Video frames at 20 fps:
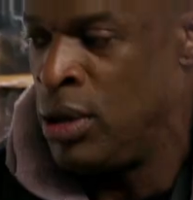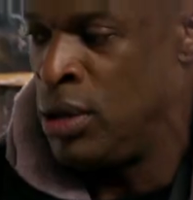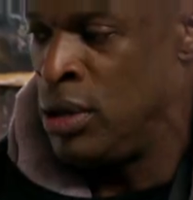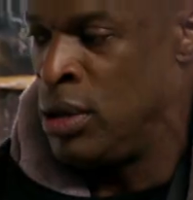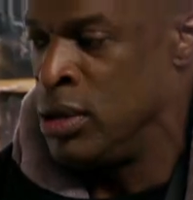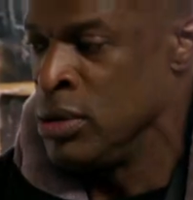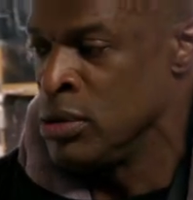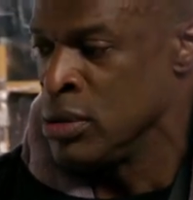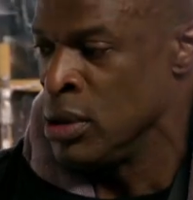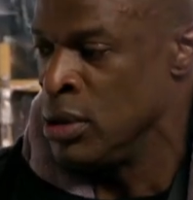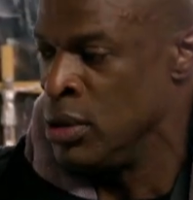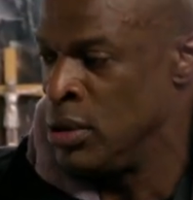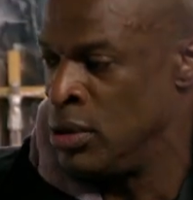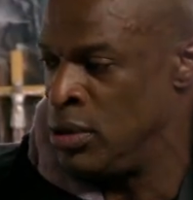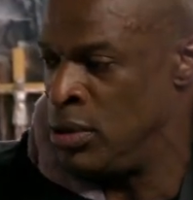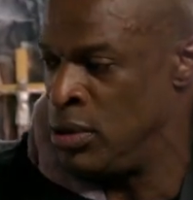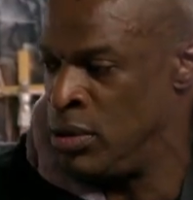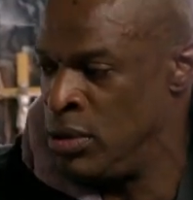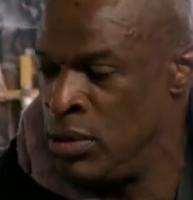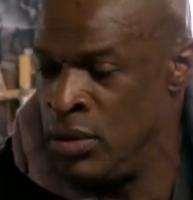and
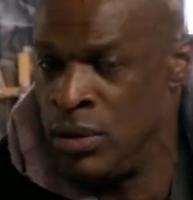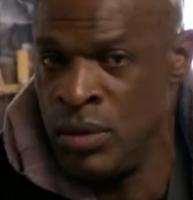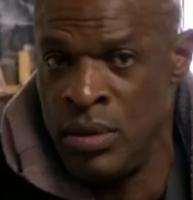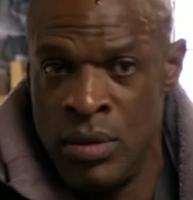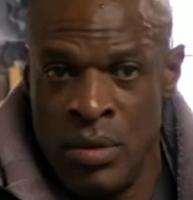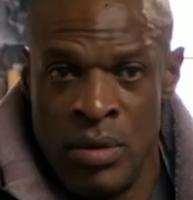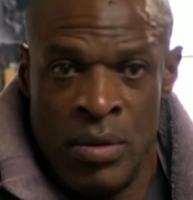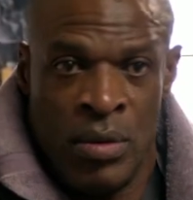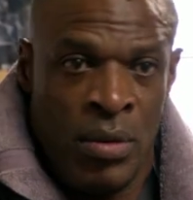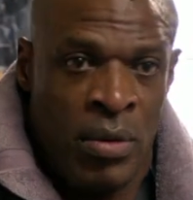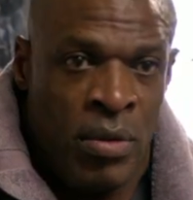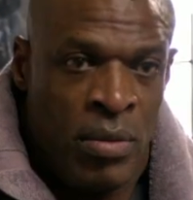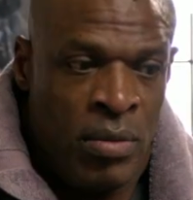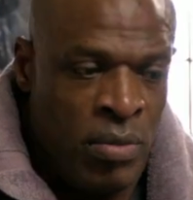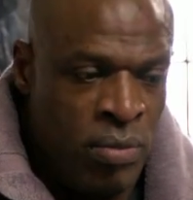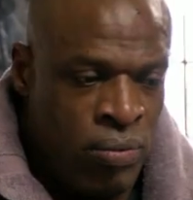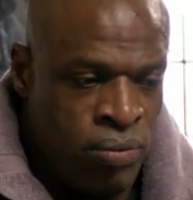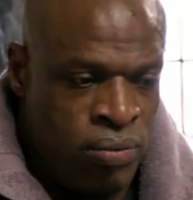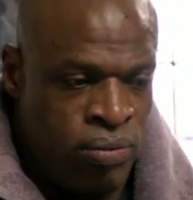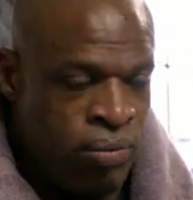especially when the hips went.
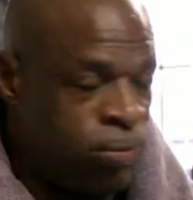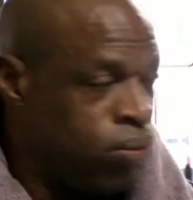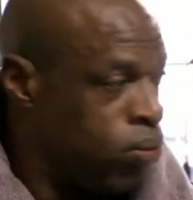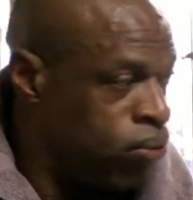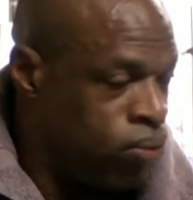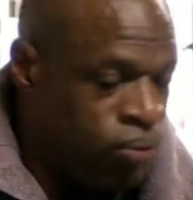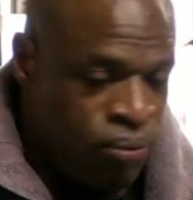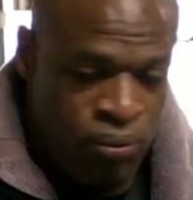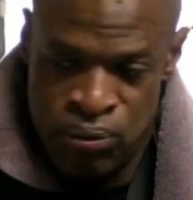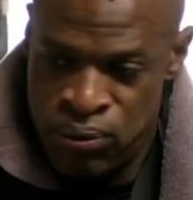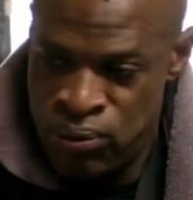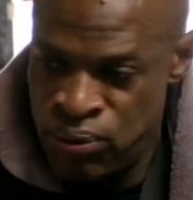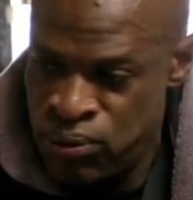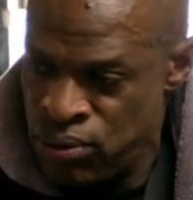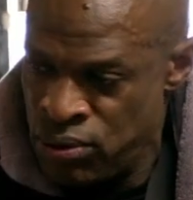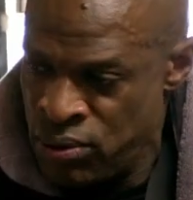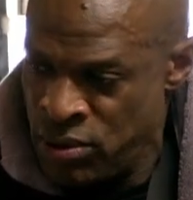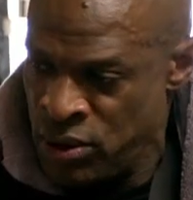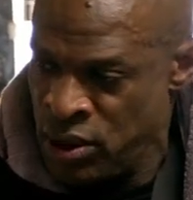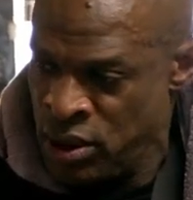And I mean, he had to
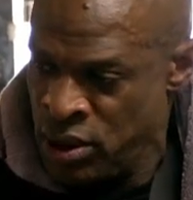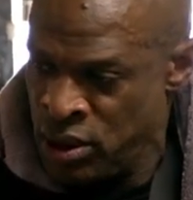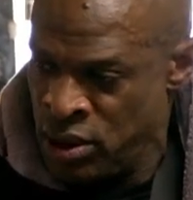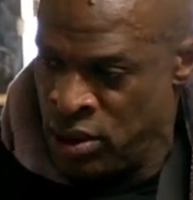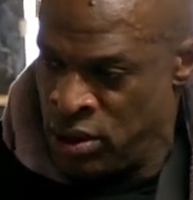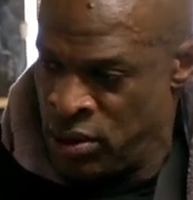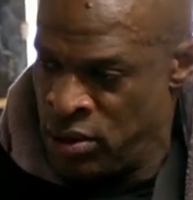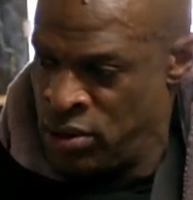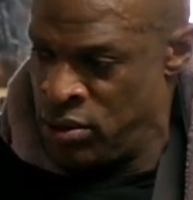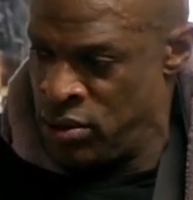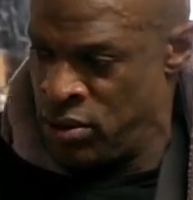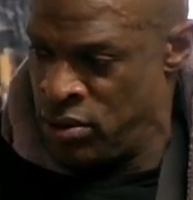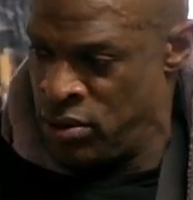use a walker and all